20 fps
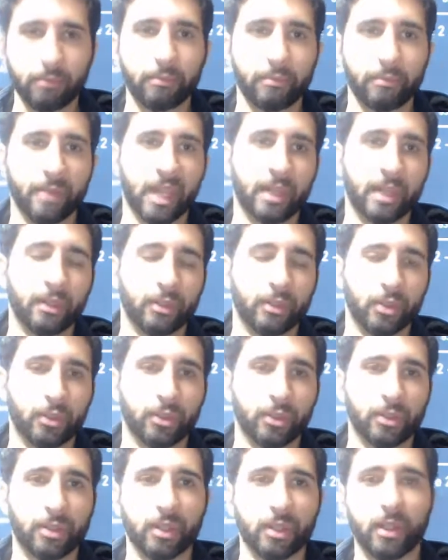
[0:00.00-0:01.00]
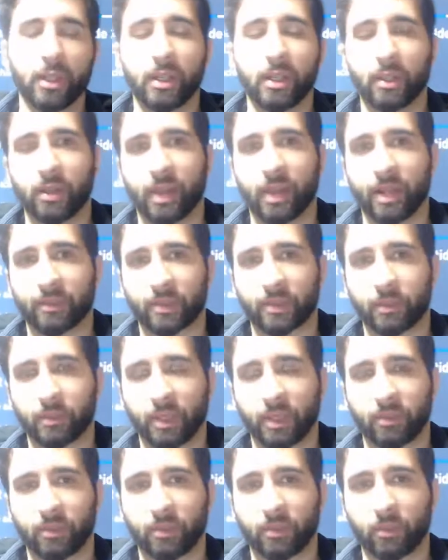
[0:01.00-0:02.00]
managers, you have some
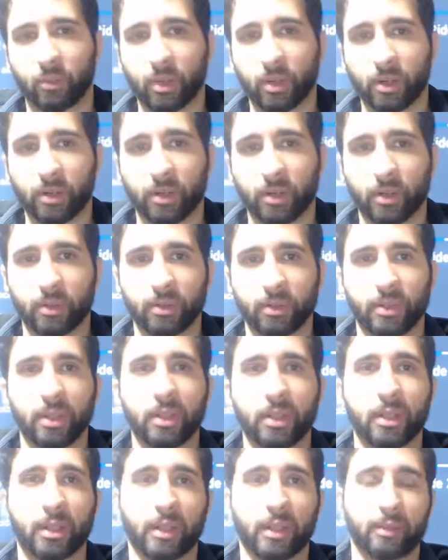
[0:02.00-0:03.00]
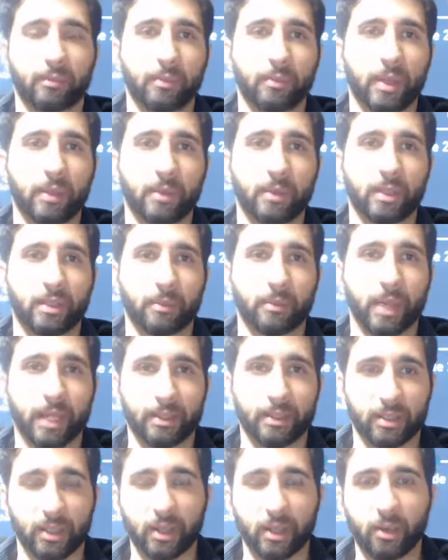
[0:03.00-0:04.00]
different workers, you have maybe some
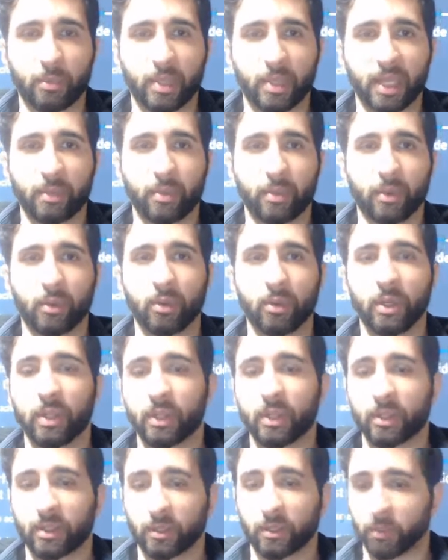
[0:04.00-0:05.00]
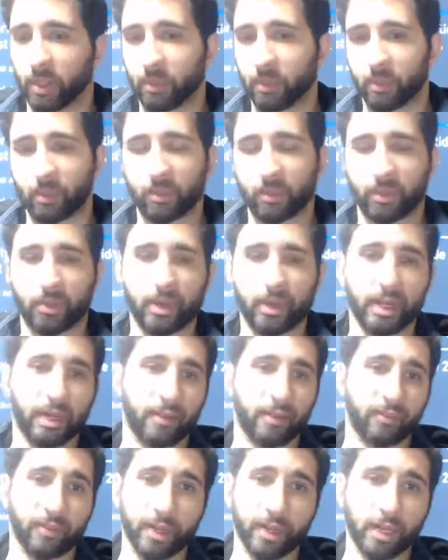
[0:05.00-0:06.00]
SEO people, some people who are
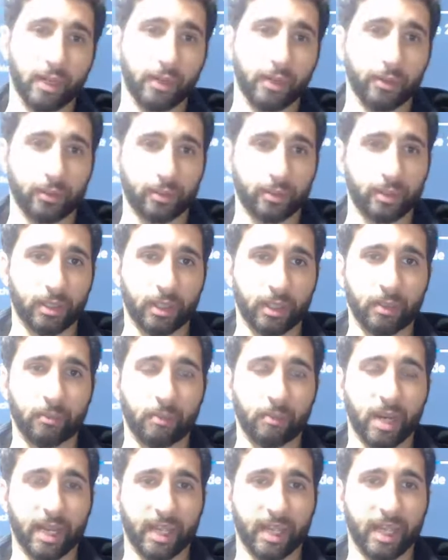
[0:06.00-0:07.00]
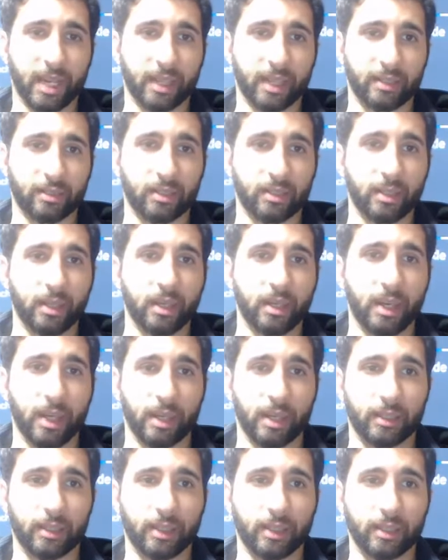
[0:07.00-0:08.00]
creating videos in my case,
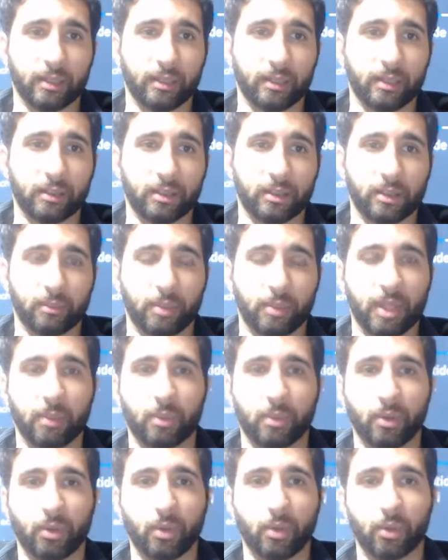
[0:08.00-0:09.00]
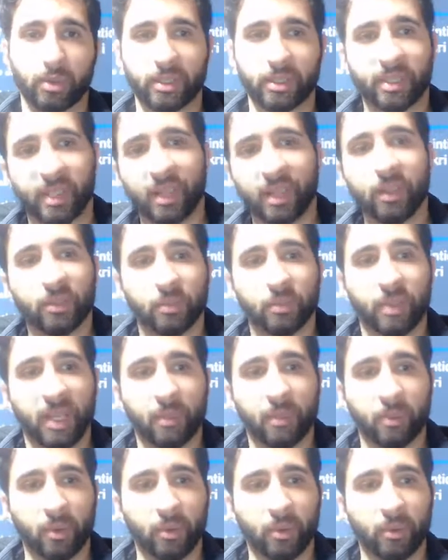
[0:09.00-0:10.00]
and then some people who are
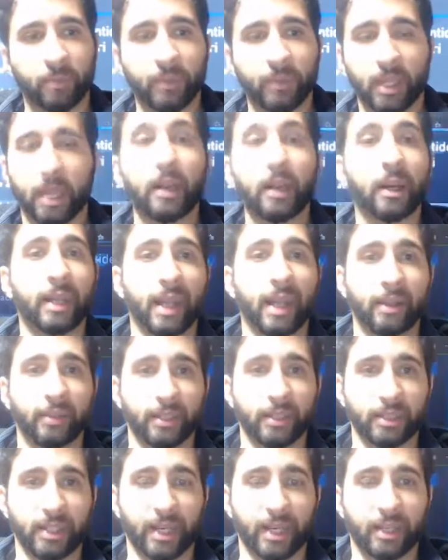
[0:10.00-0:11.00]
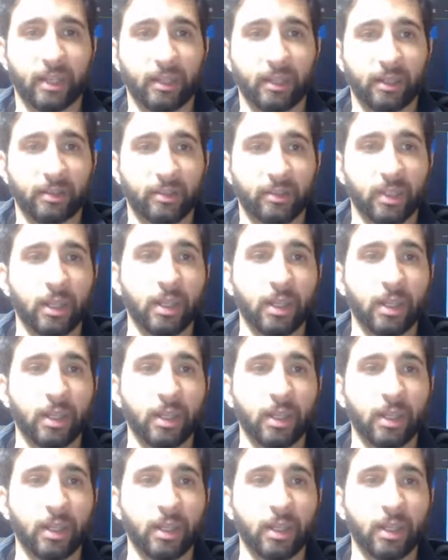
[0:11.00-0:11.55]
salespeople, account executives.